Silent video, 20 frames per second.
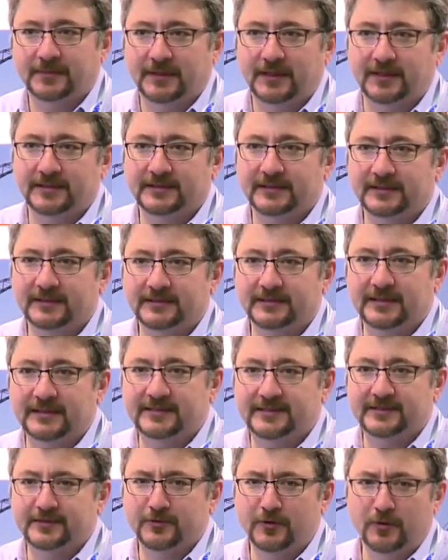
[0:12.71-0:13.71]
I think there
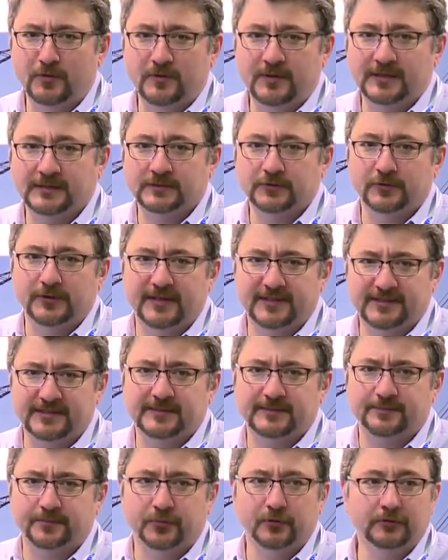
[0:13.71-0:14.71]
is no one who
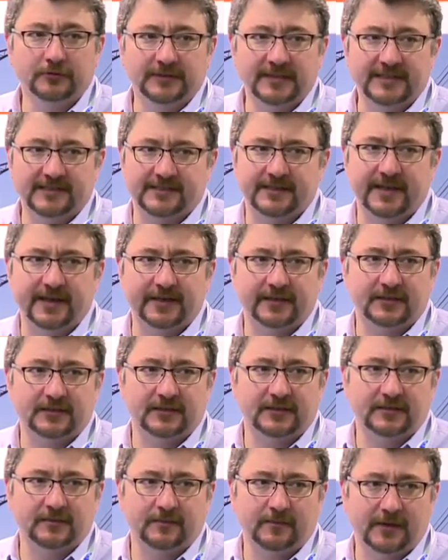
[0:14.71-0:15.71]
hasn't pulled his hair
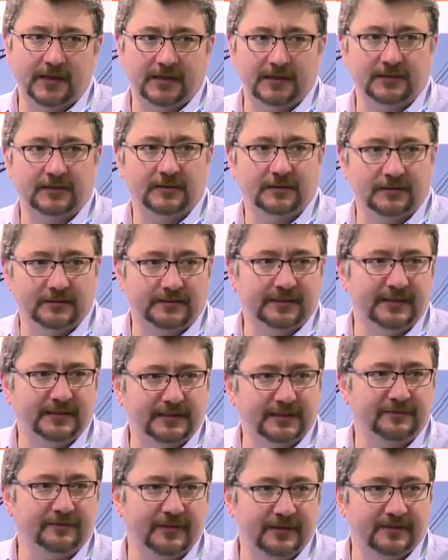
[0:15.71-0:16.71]
while
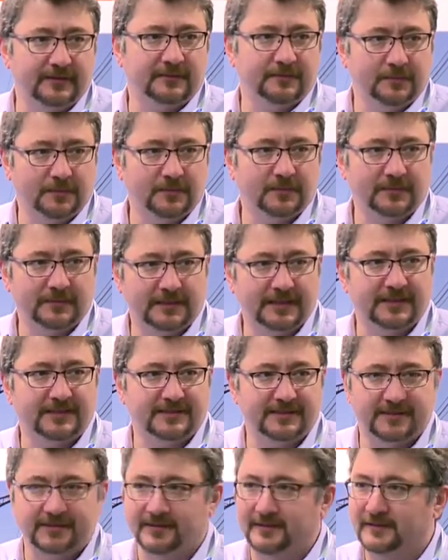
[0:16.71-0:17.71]
dealing with
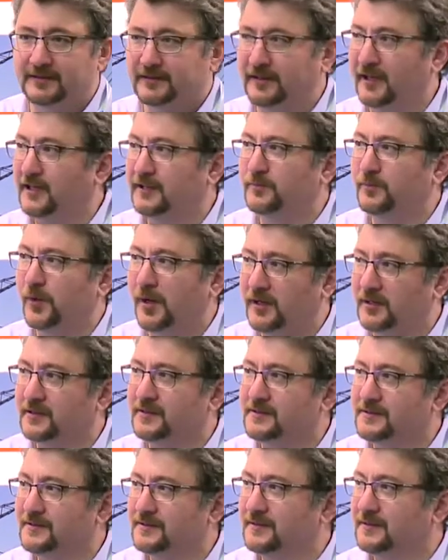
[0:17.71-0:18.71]
these line
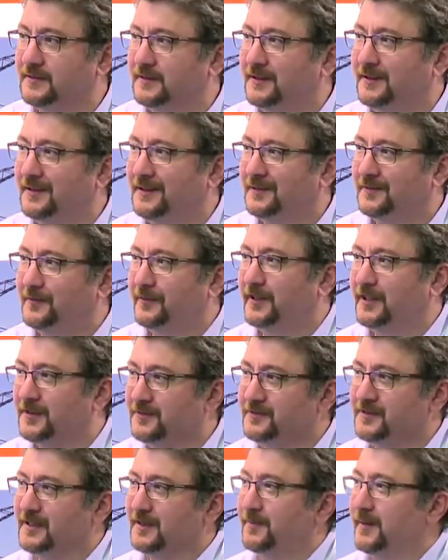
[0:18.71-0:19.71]
models,
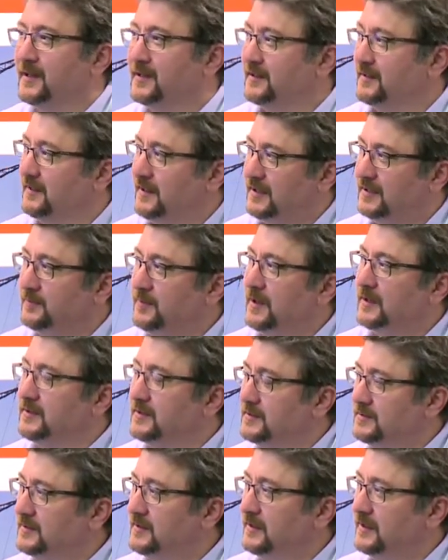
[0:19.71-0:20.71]
frequency-dependent line
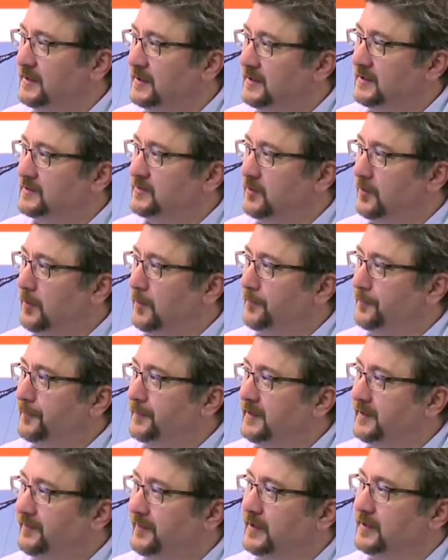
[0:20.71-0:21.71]
models. So
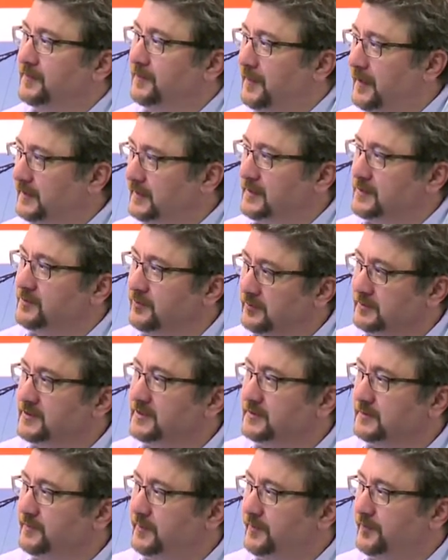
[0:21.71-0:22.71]
hopefully we'll find a
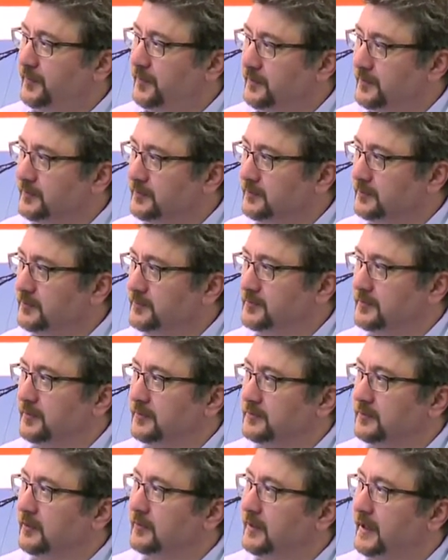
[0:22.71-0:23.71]
solution before you lose
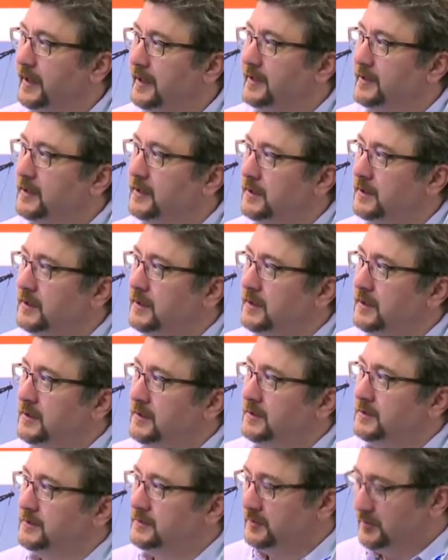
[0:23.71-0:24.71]
all your hair.
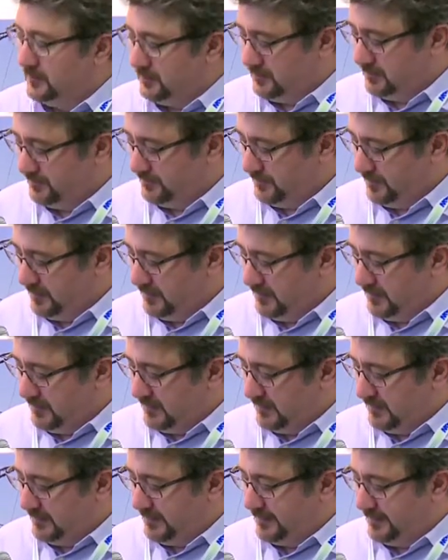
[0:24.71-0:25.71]
So
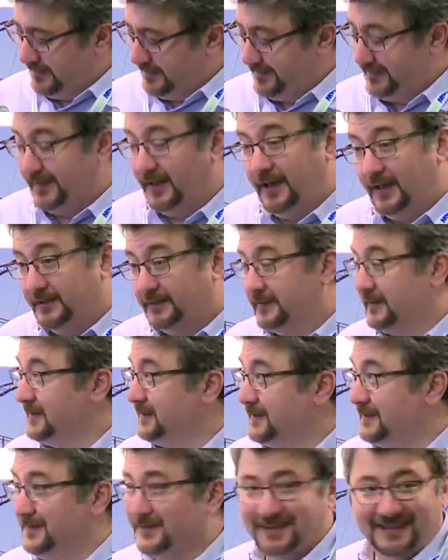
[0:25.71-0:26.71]
yeah, it
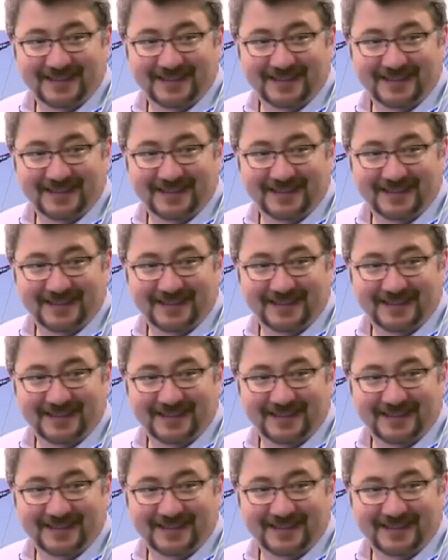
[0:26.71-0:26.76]
is.